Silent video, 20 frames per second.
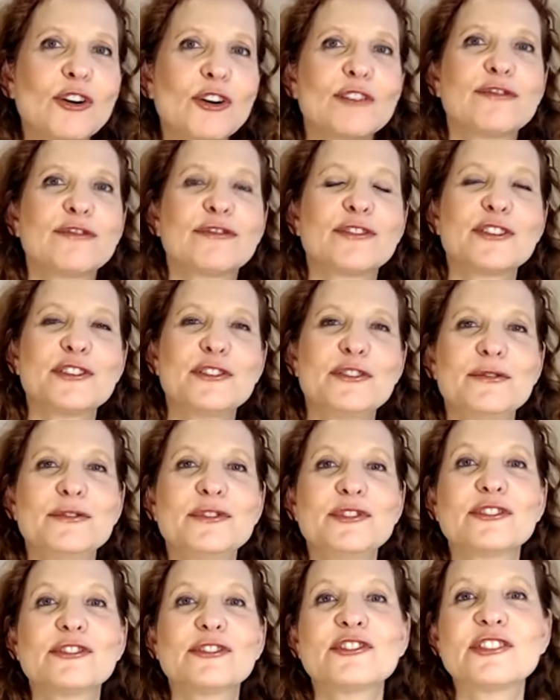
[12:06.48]
for you
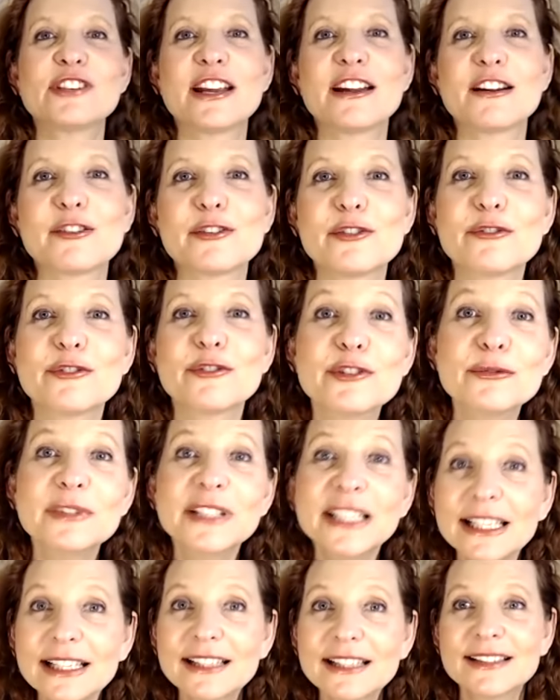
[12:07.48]
to share your
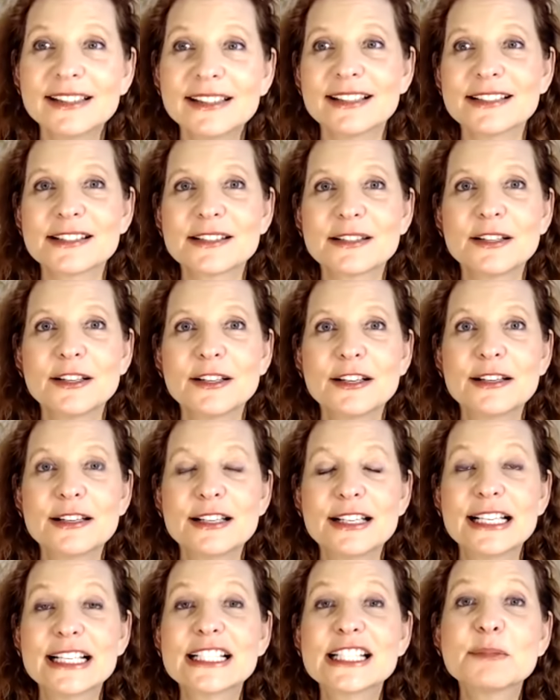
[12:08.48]
uniqueness,
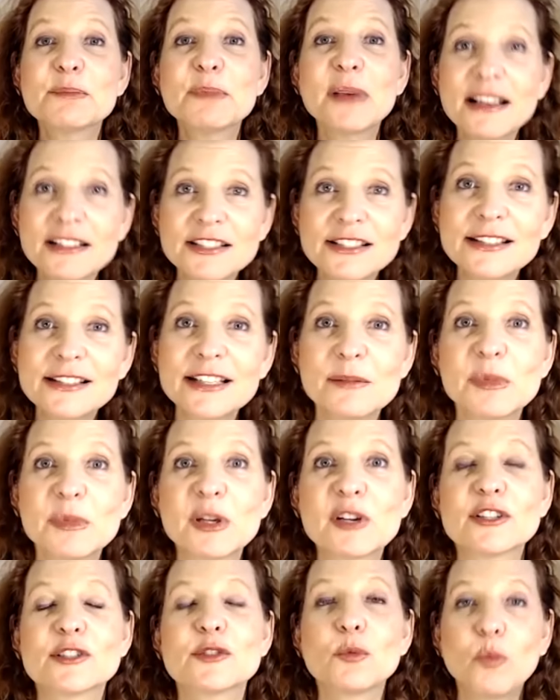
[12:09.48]
especially
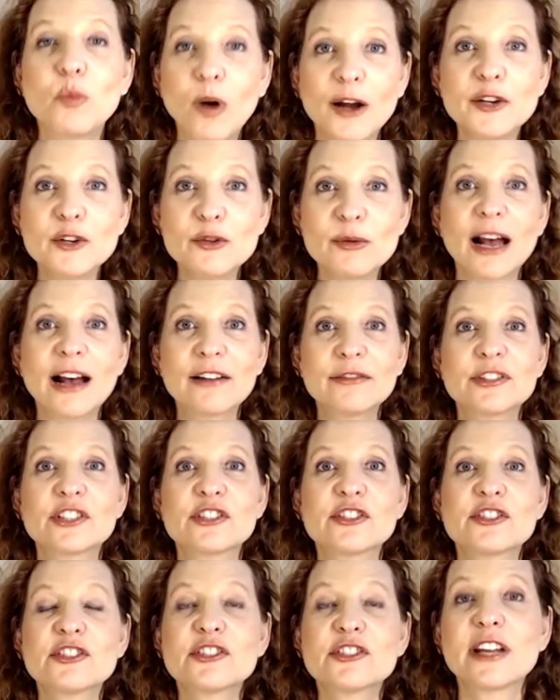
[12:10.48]
because what you have to
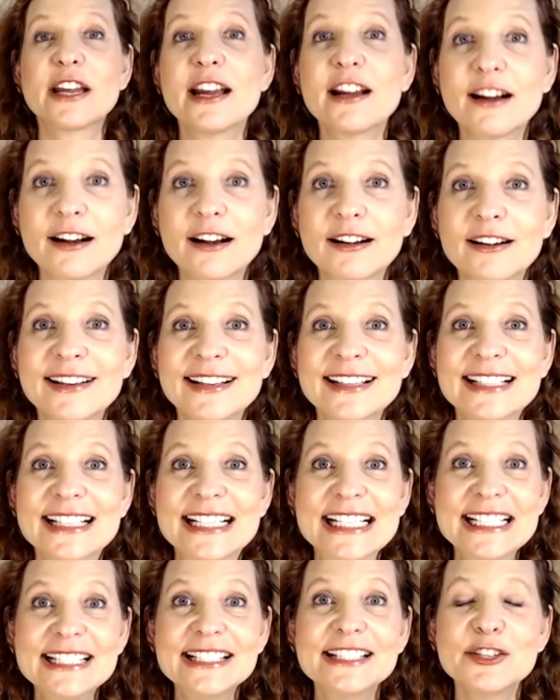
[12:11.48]
share
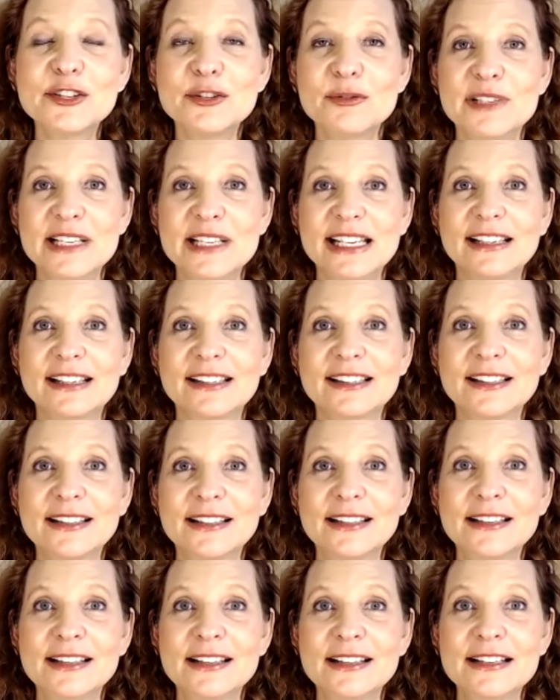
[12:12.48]
is unique.
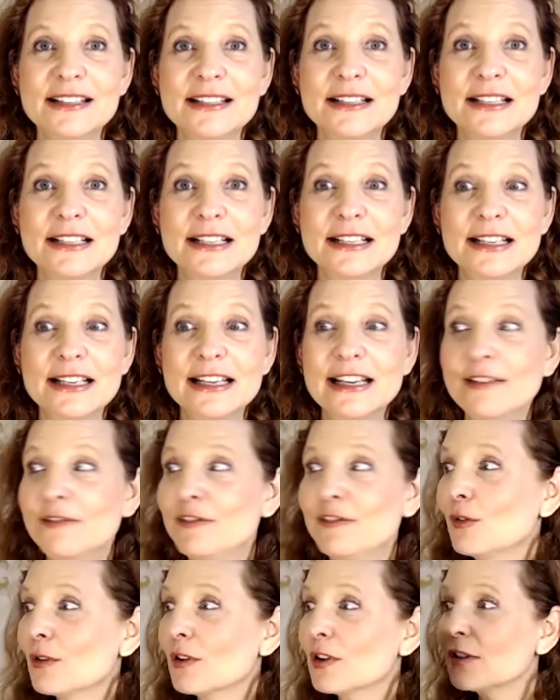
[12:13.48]
If
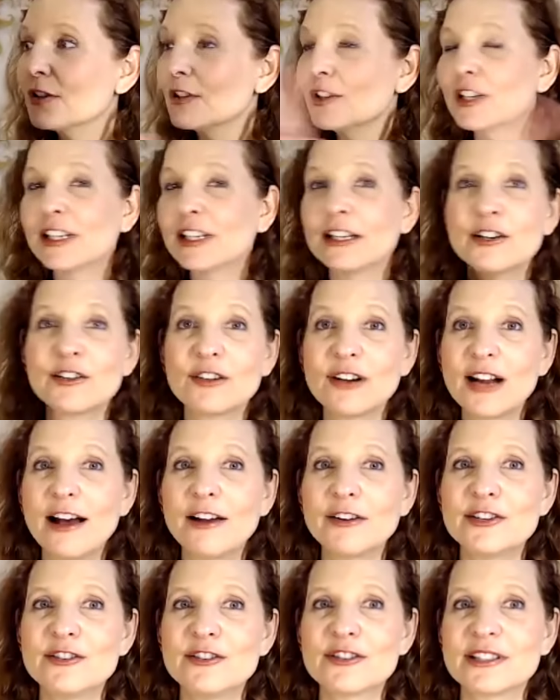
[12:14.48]
you're looking
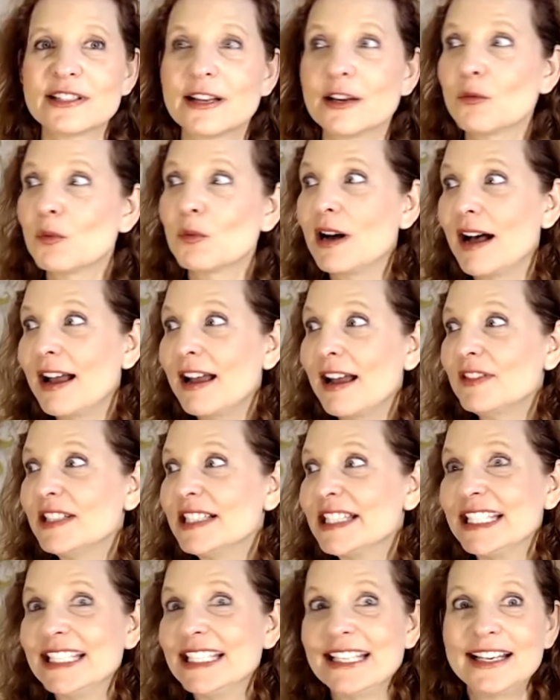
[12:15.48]
around and you're saying, well, I
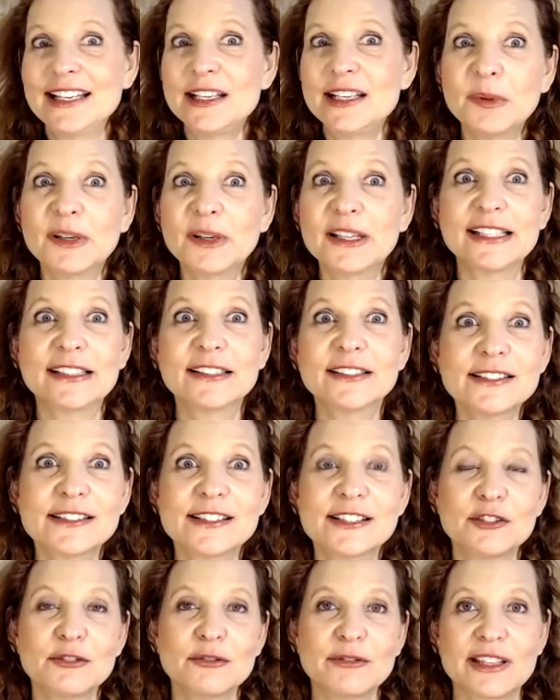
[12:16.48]
haven't seen anybody else
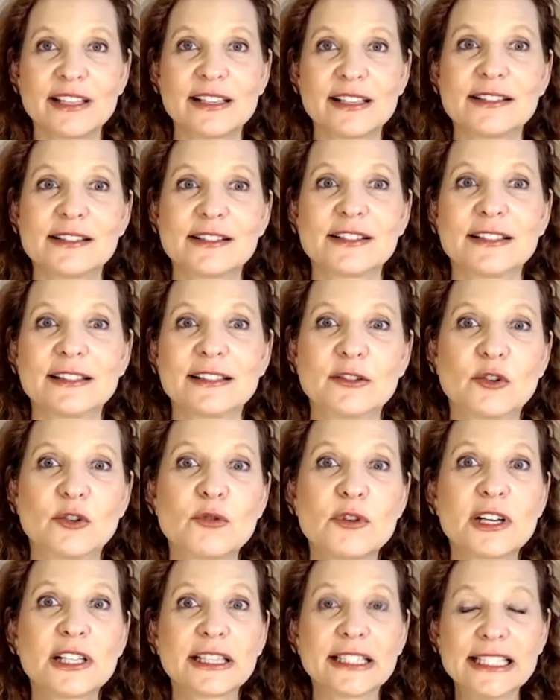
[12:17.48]
do this,
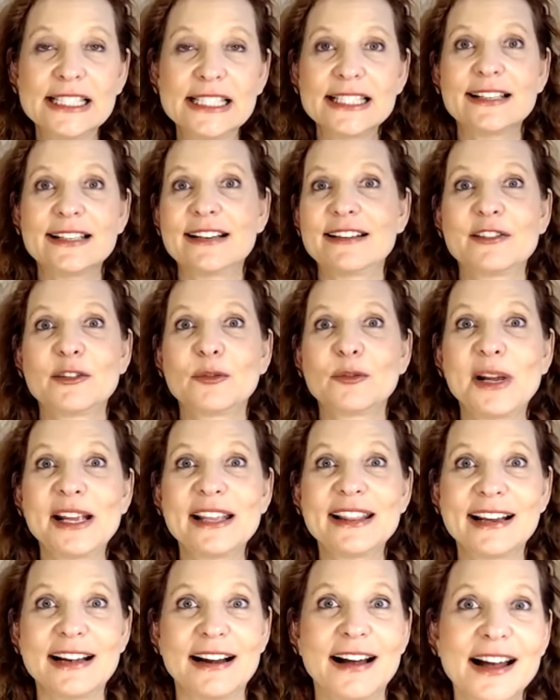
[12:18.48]
or at least not in the way
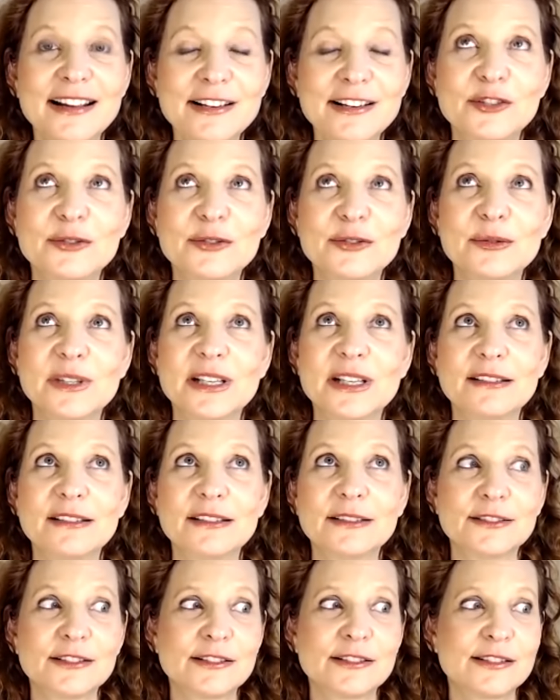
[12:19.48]
that I do it,
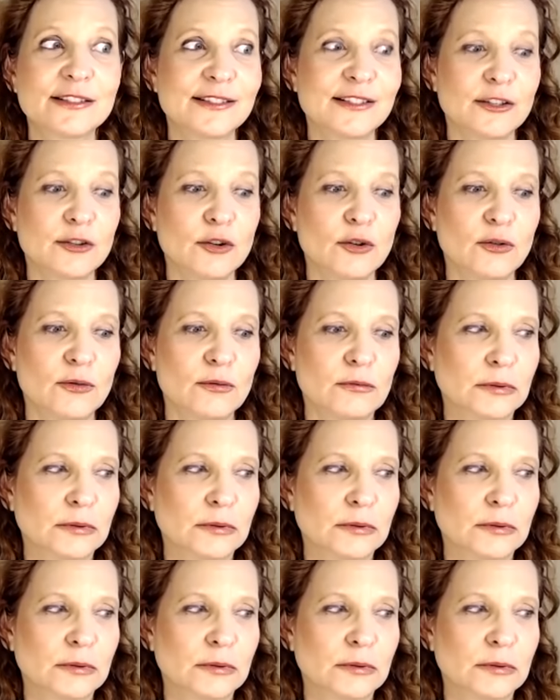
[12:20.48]
so